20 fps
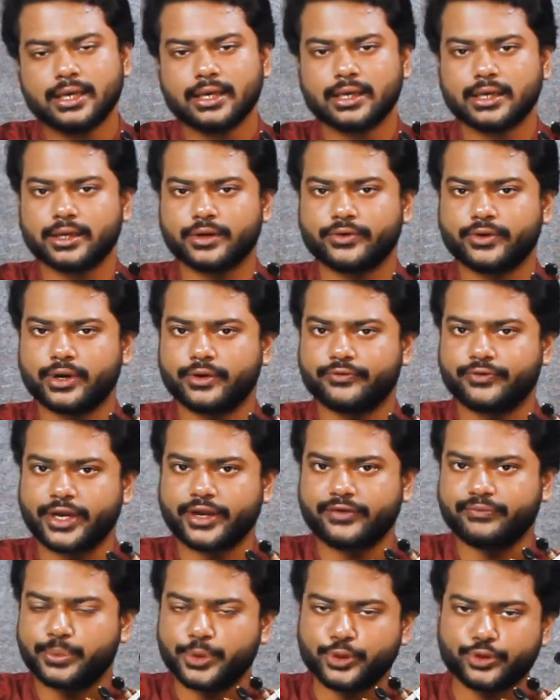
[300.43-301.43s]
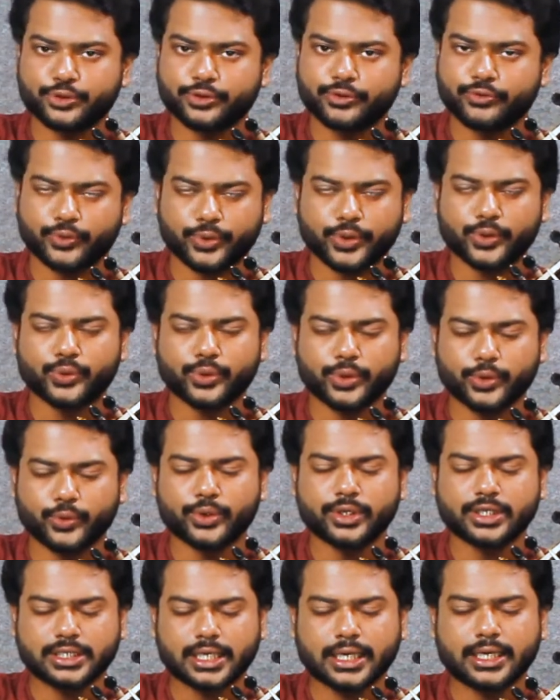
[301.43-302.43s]
we
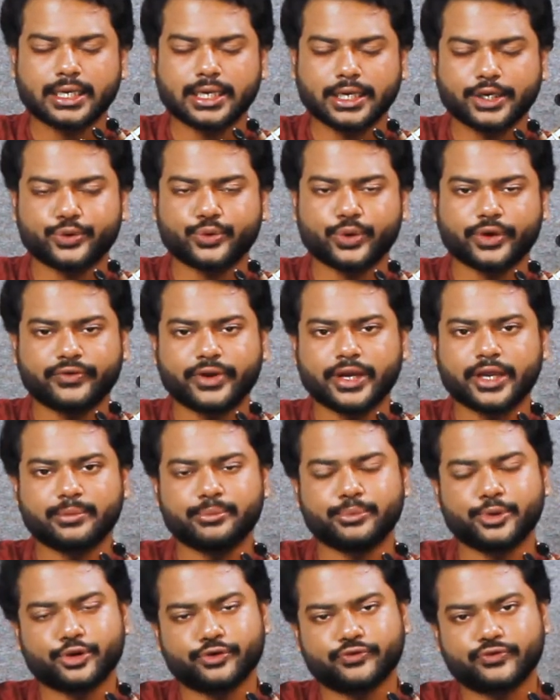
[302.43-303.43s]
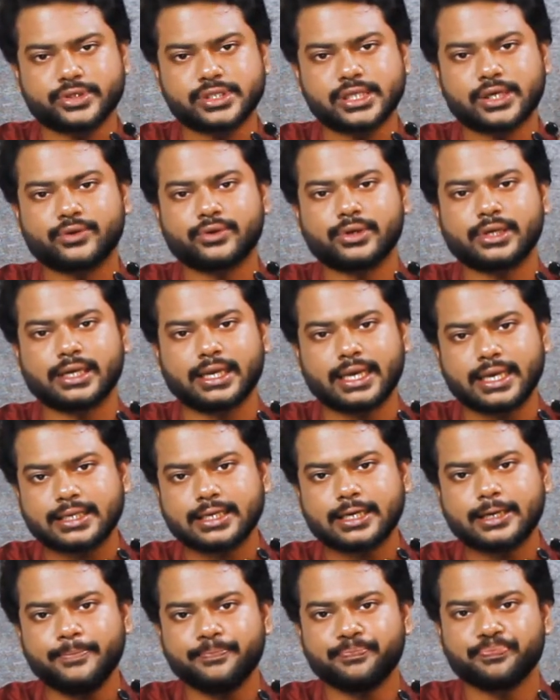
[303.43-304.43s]
turn into a very beautiful sound
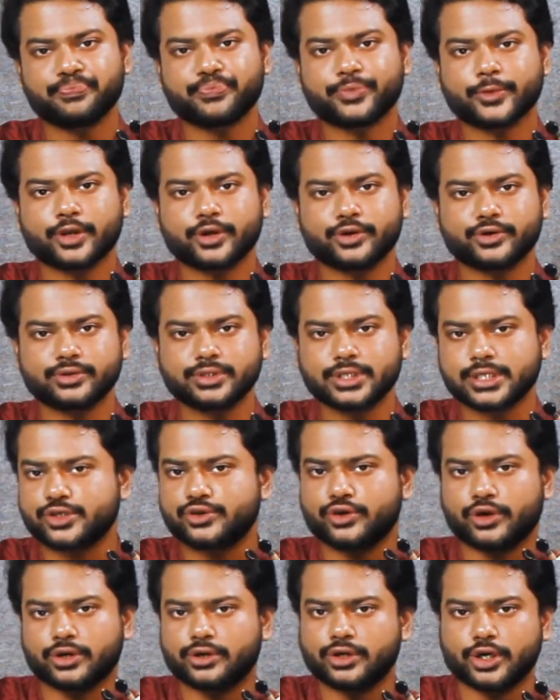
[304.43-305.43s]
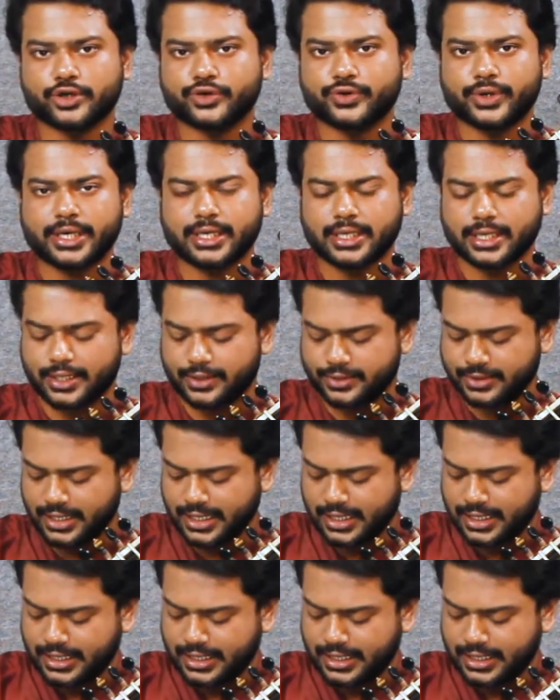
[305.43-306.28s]
later, just not right now.